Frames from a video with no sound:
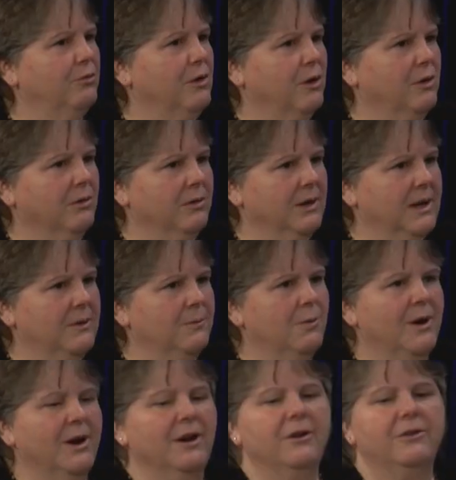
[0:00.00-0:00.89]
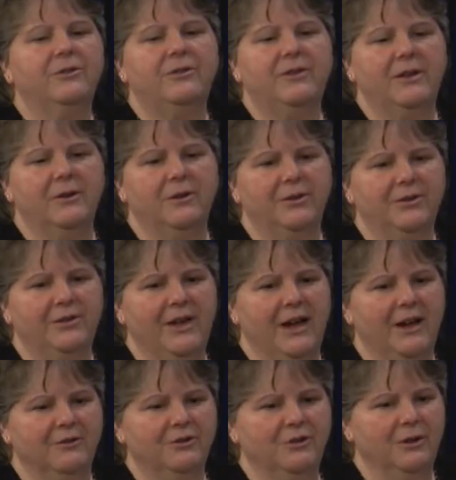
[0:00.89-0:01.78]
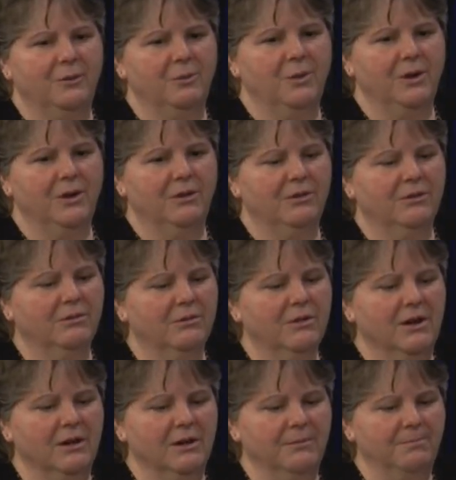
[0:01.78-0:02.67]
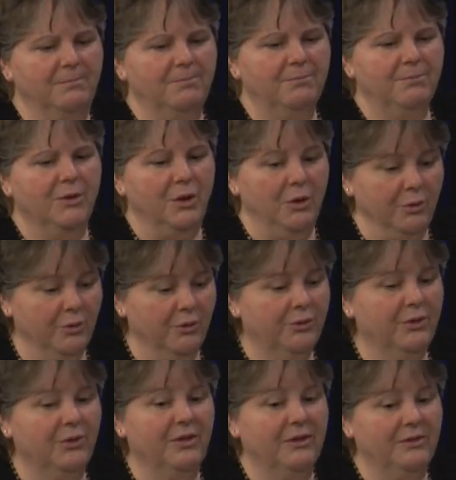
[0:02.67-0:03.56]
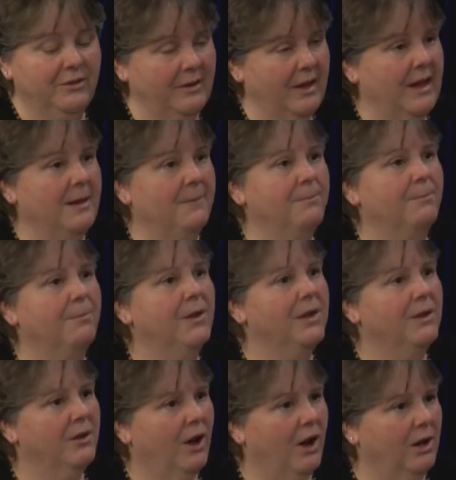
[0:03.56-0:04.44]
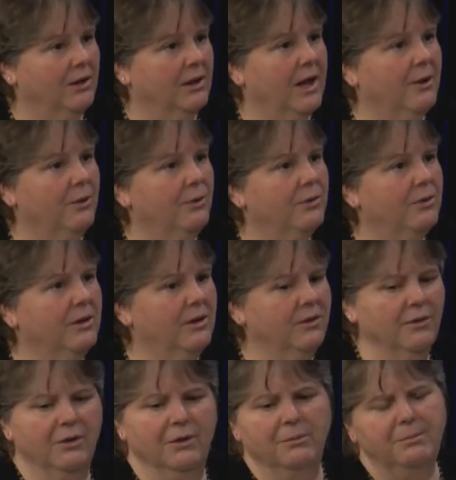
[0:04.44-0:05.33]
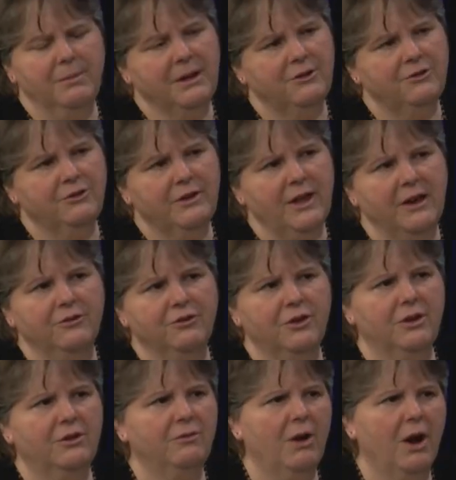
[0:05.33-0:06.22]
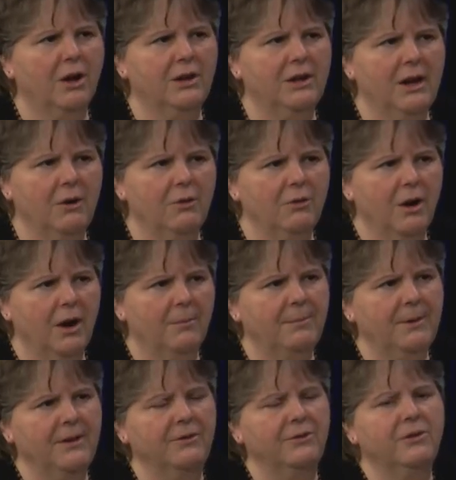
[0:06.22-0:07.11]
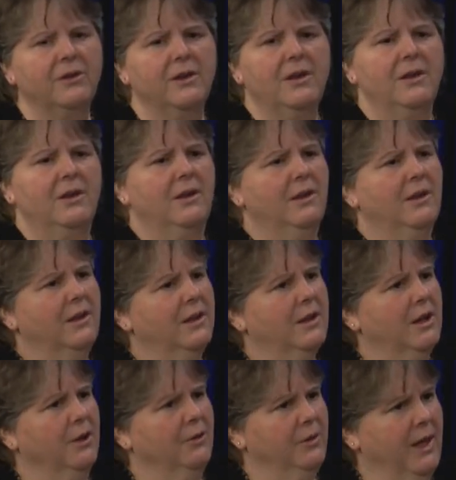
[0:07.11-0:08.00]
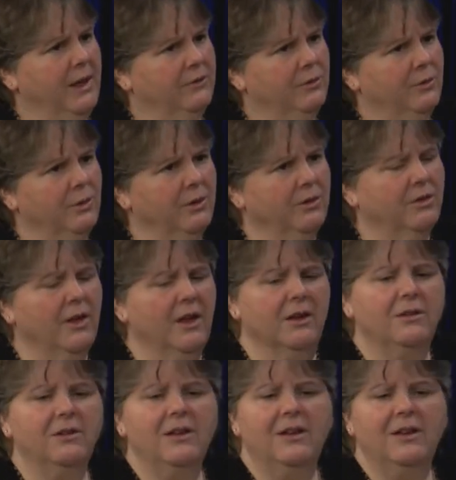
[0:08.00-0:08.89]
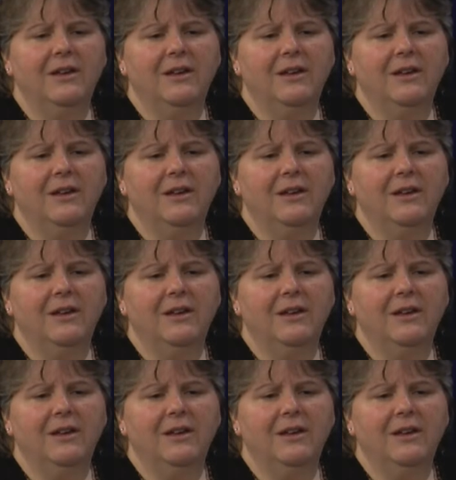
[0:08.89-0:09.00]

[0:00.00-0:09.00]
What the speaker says: rookery, where seals actually will use the same haul out, either beach section, rocky outcroppings, you know, that sort of thing.